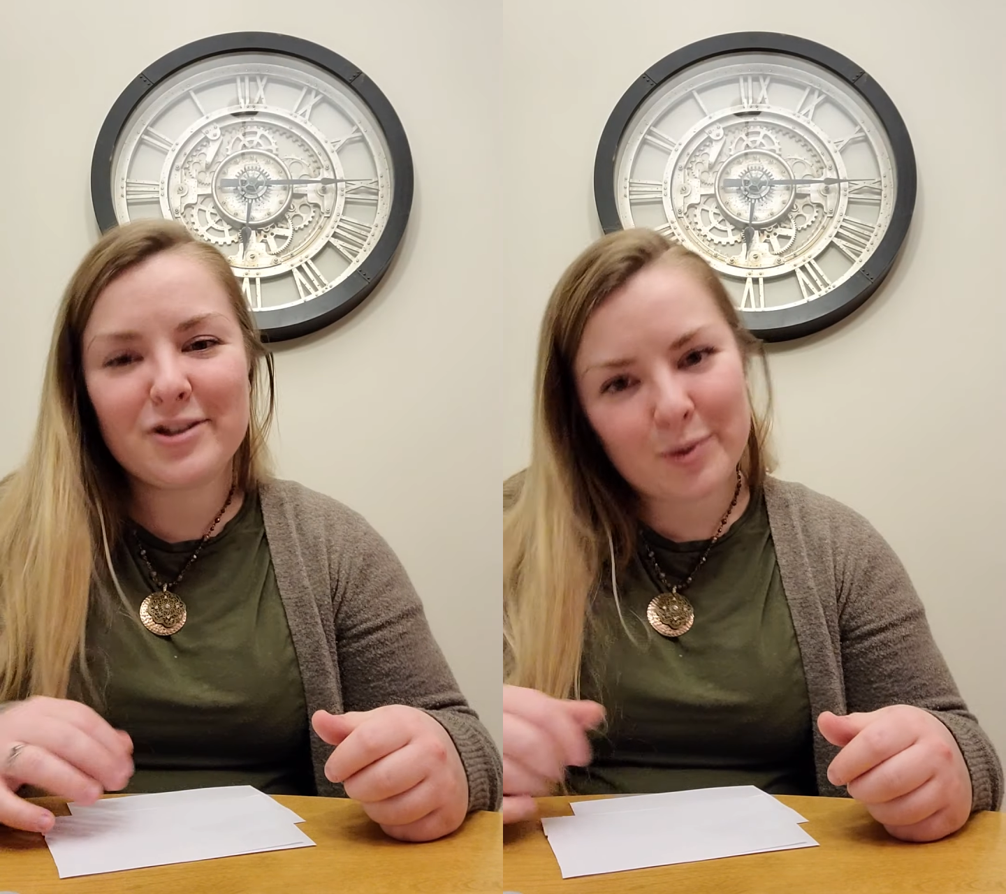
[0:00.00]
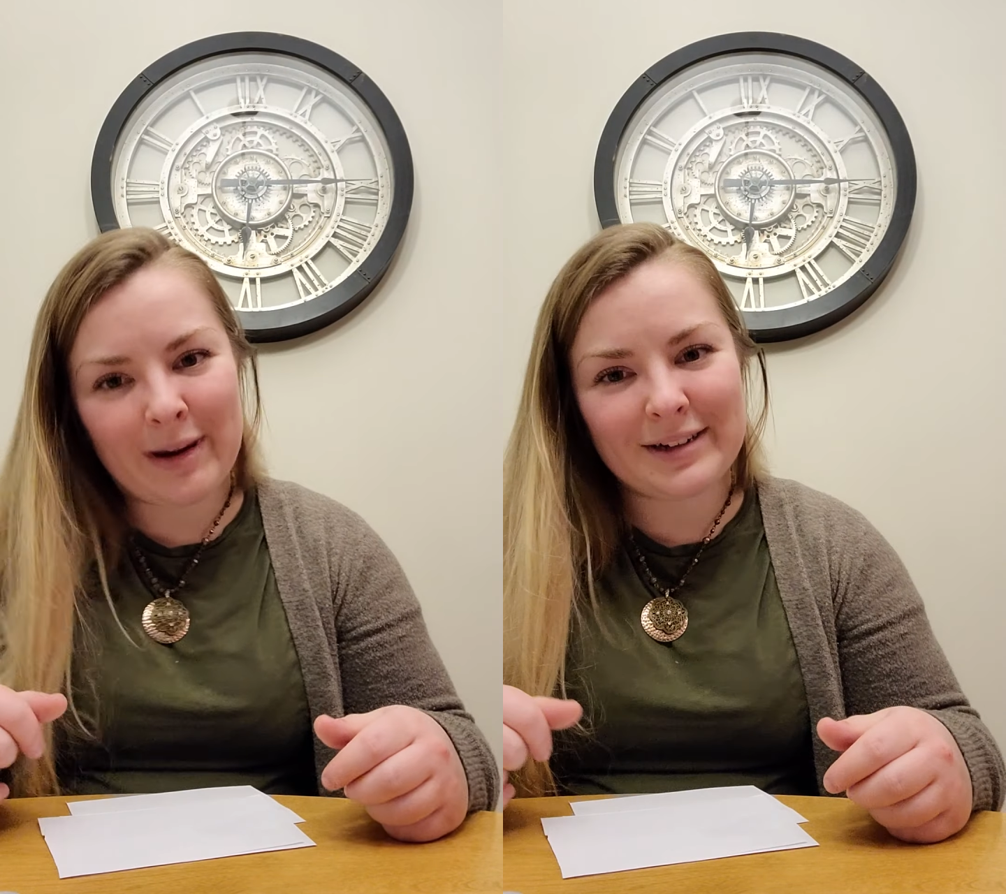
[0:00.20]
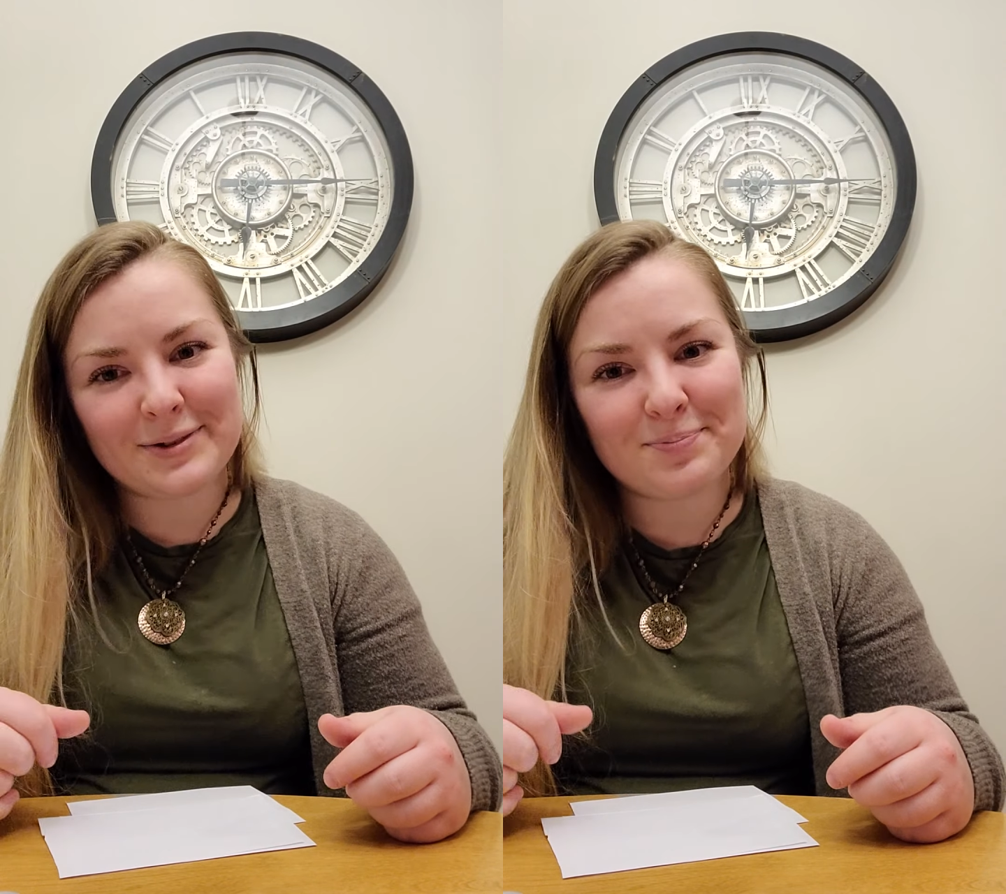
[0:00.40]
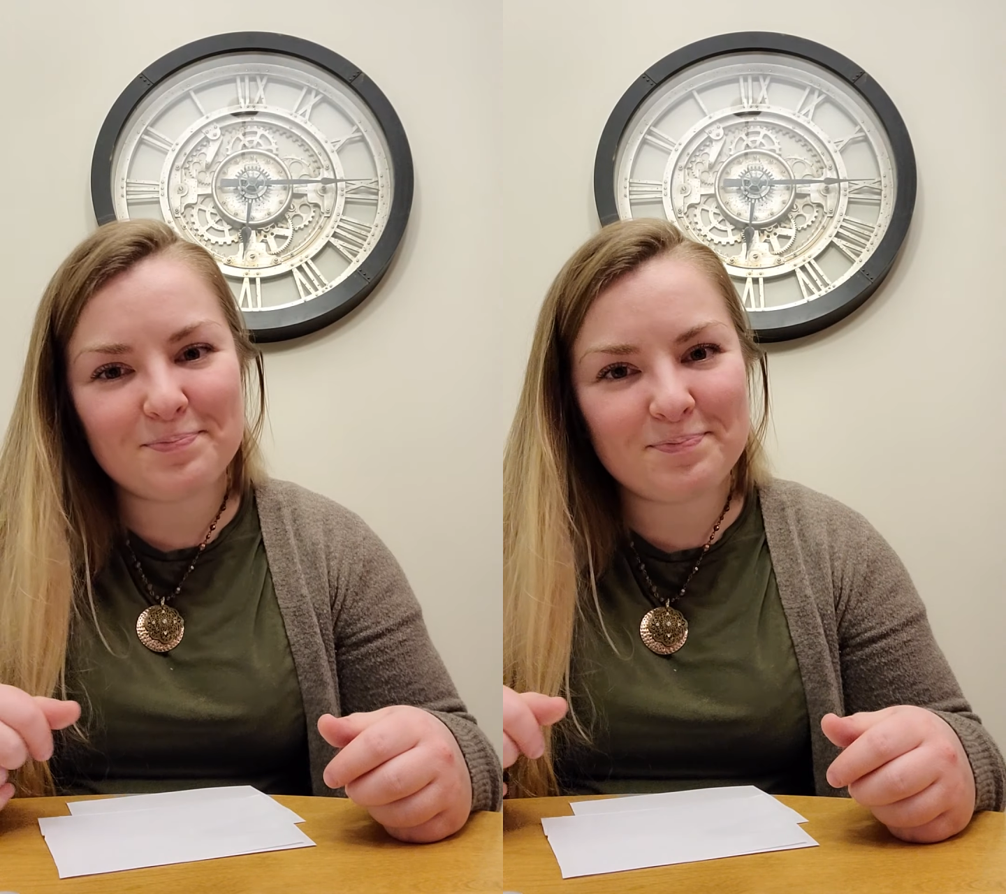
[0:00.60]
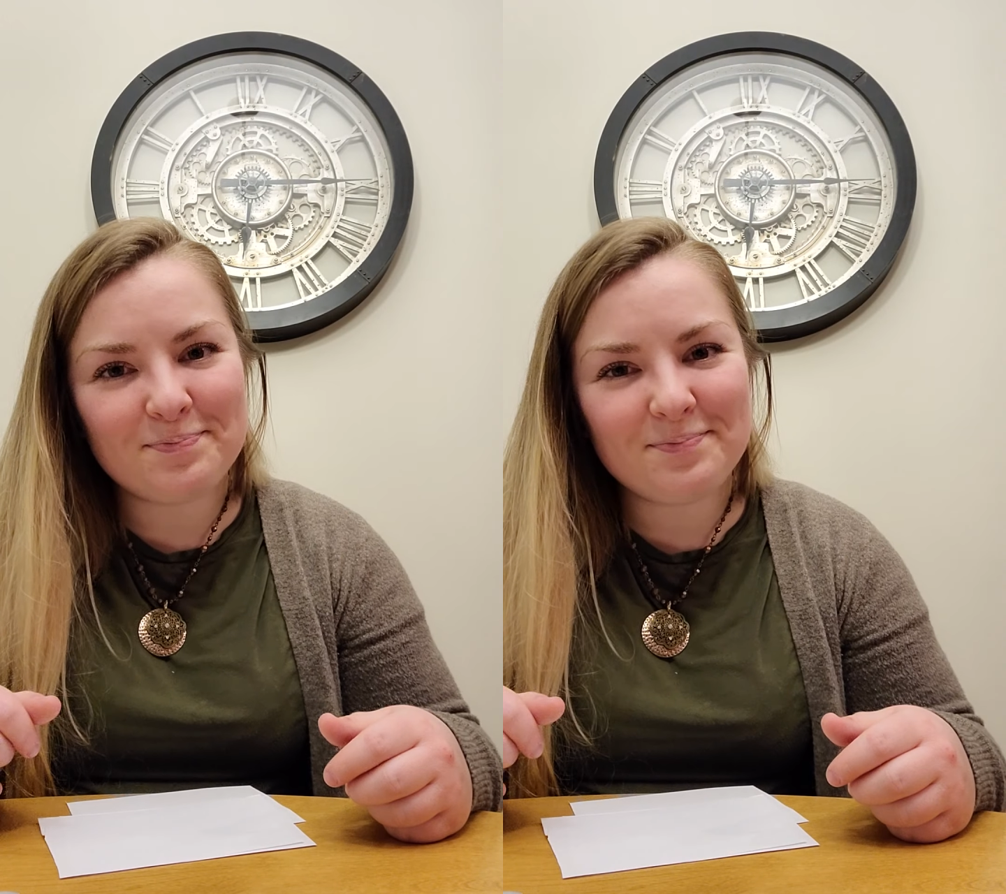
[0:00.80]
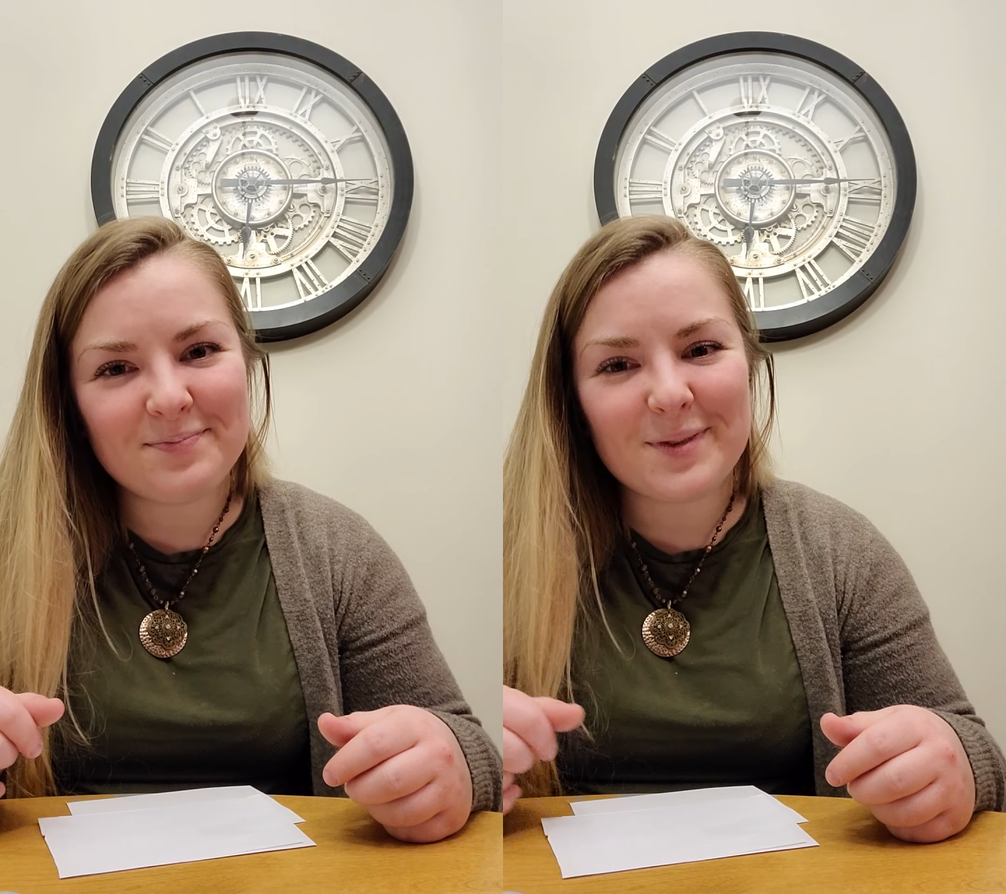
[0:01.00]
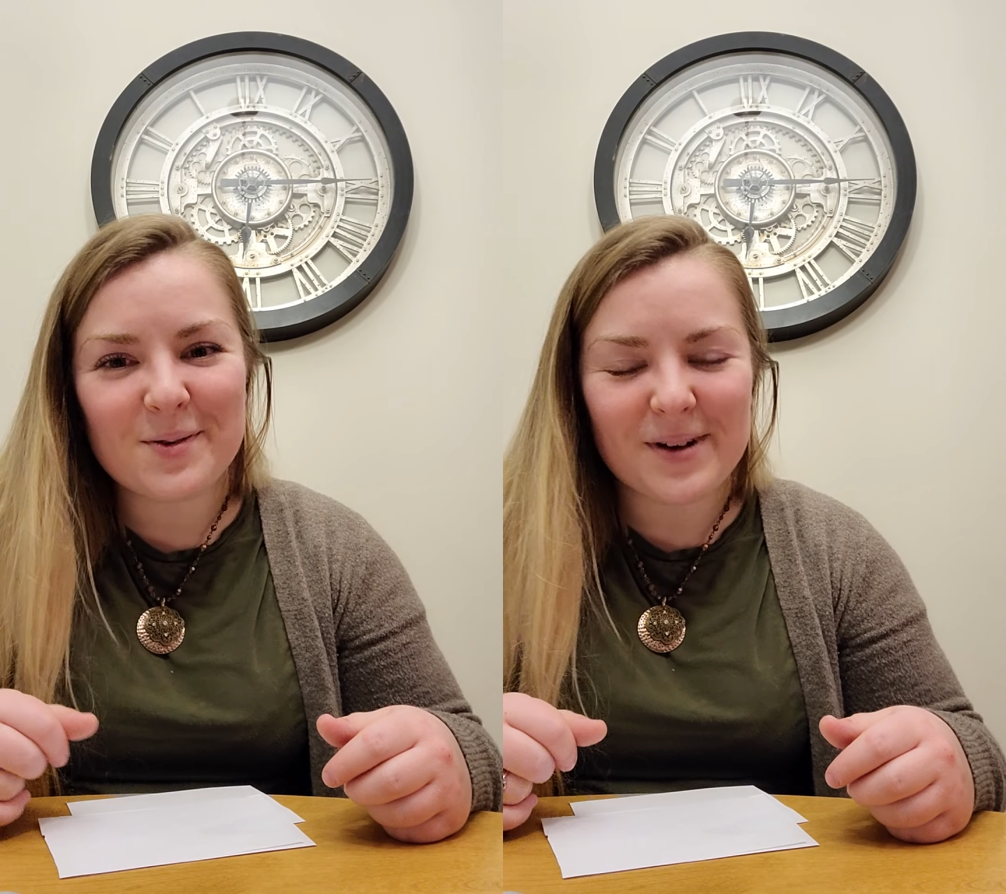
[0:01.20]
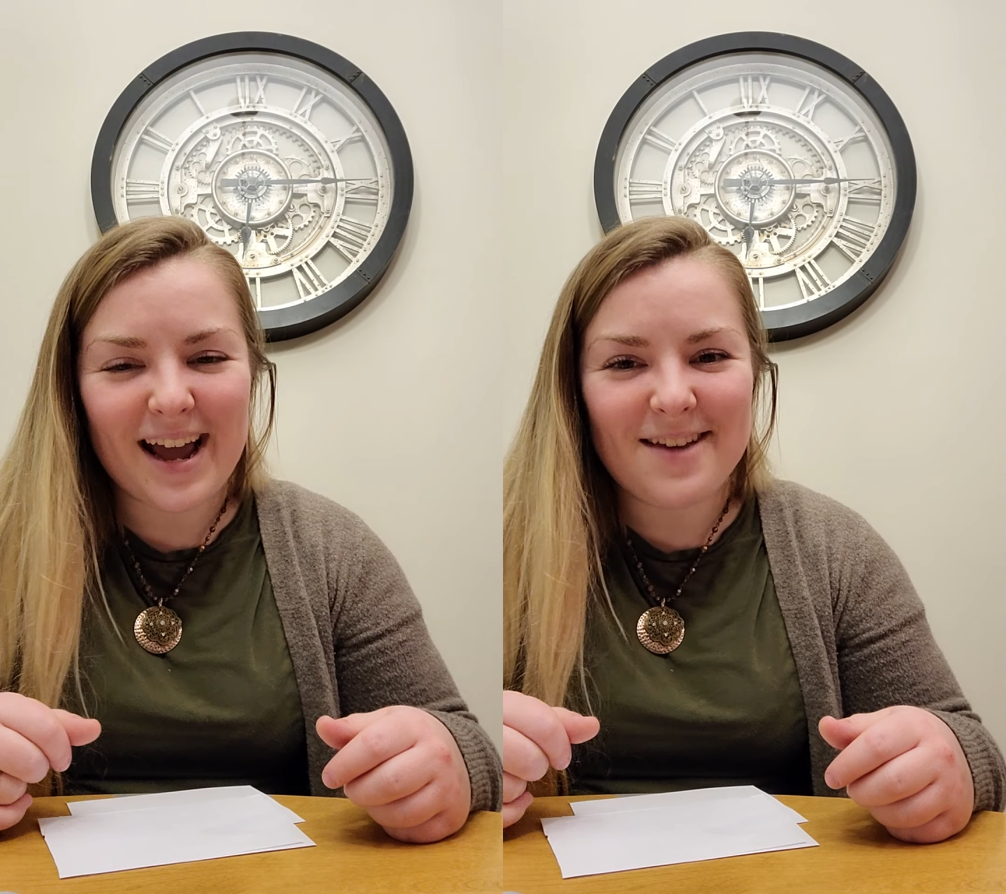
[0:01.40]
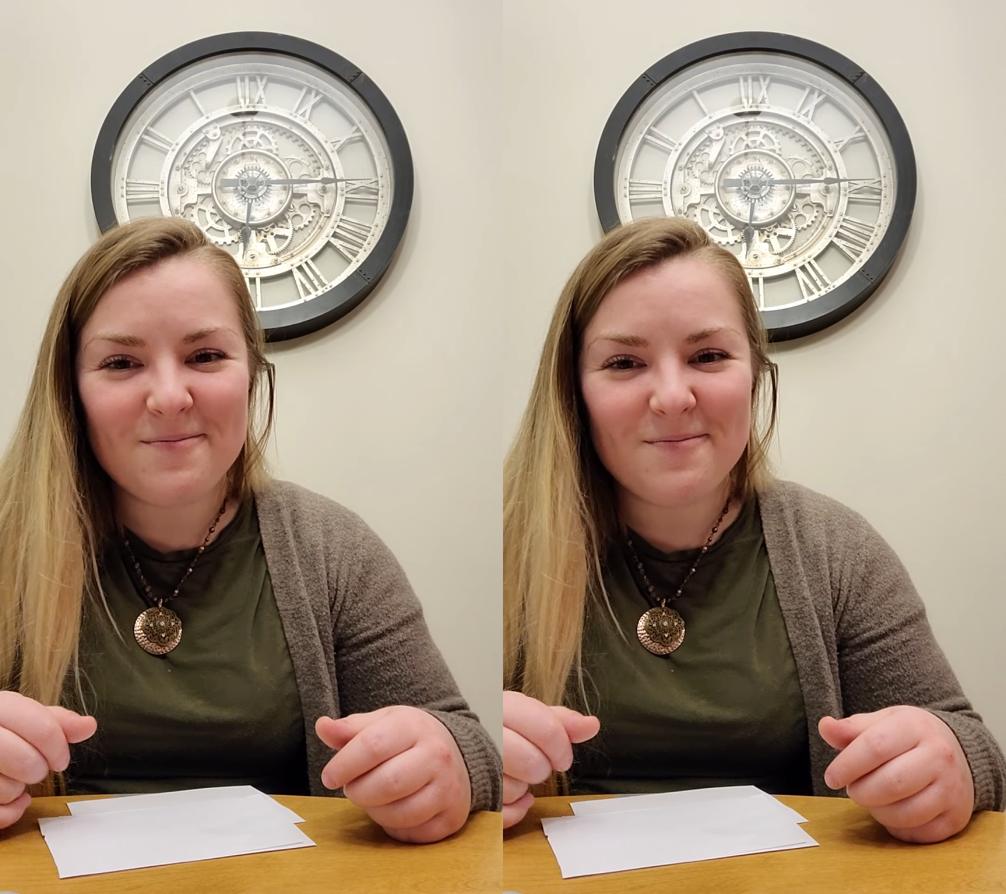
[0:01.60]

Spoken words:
squares. Okay?